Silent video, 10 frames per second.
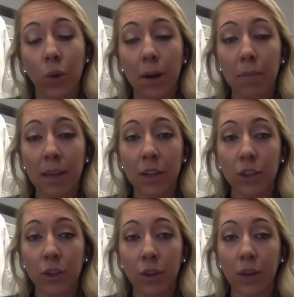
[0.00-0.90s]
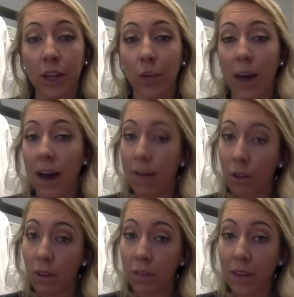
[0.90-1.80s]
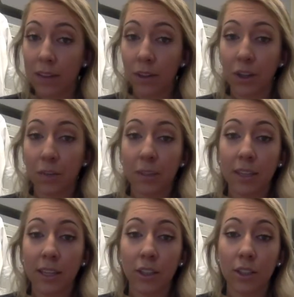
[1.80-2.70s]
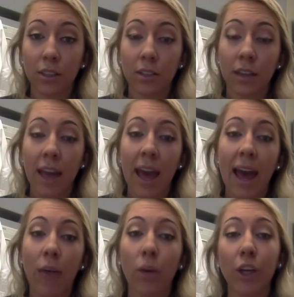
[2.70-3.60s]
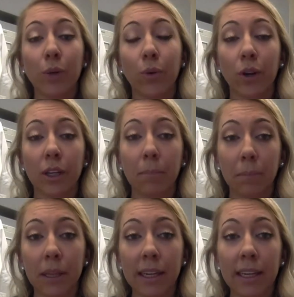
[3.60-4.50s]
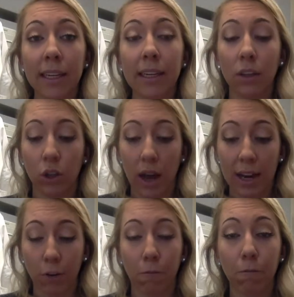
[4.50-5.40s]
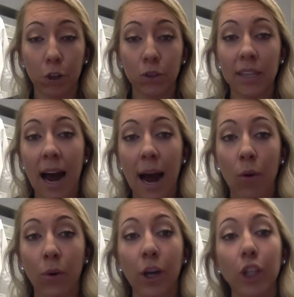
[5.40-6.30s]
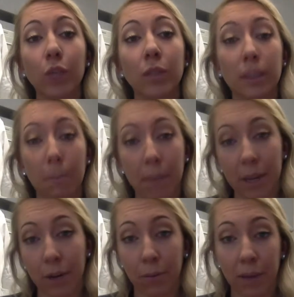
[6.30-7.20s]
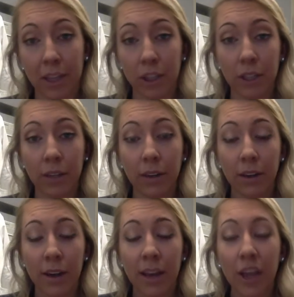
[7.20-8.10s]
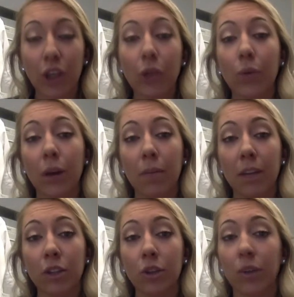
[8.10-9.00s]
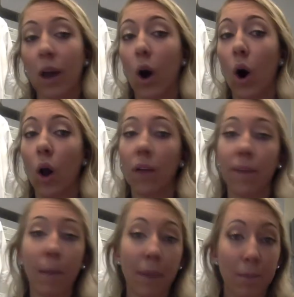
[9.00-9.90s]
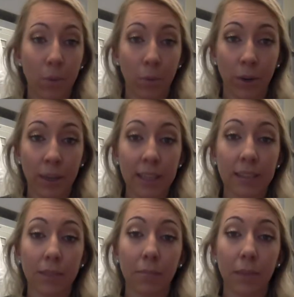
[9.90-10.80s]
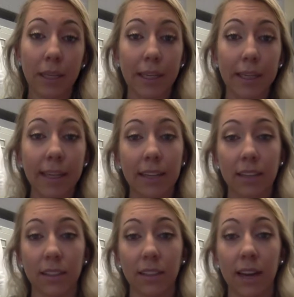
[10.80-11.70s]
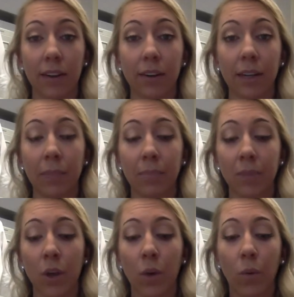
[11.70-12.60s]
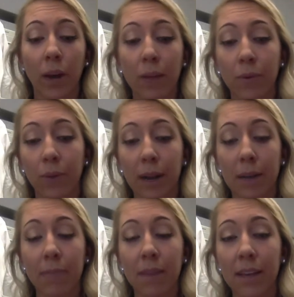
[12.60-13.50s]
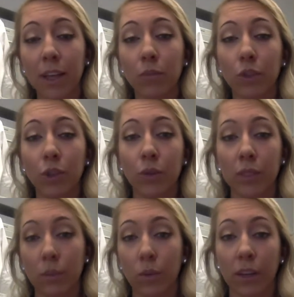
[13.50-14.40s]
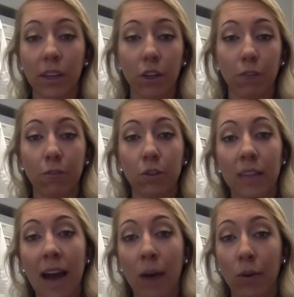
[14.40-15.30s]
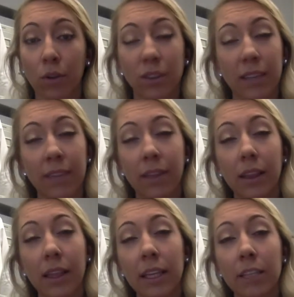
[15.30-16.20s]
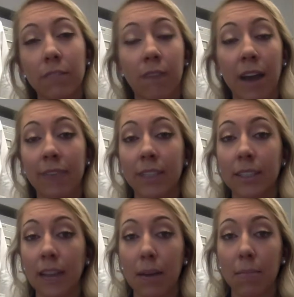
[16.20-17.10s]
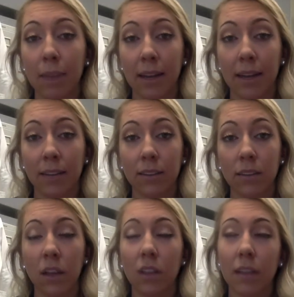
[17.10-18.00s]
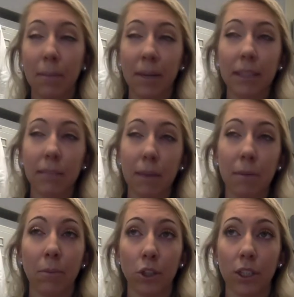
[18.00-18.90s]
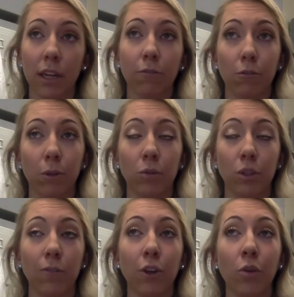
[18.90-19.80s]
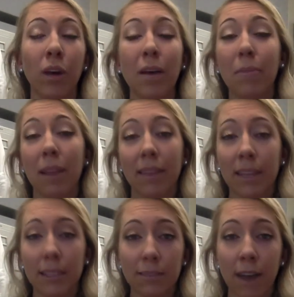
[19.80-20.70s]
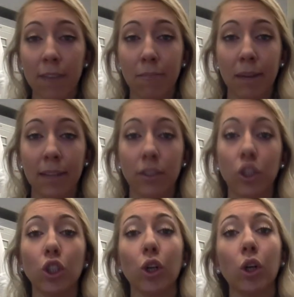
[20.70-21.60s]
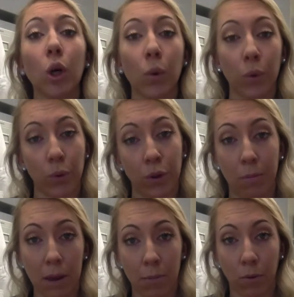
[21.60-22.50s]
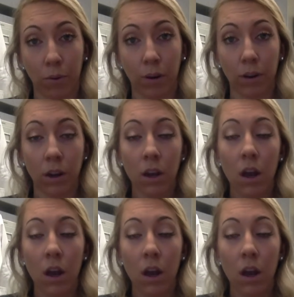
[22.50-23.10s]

want to make sure that you have all of that documentation, and when you are completed at your first hour and you submit your patient, you want to make sure that all of that paperwork is completed in its entirety. What I would recommend that you do is within your first hour, save at least 5 to 10 minutes. 10 minutes might be pushing it for most of you, but at least 5 minutes to go through the paperwork.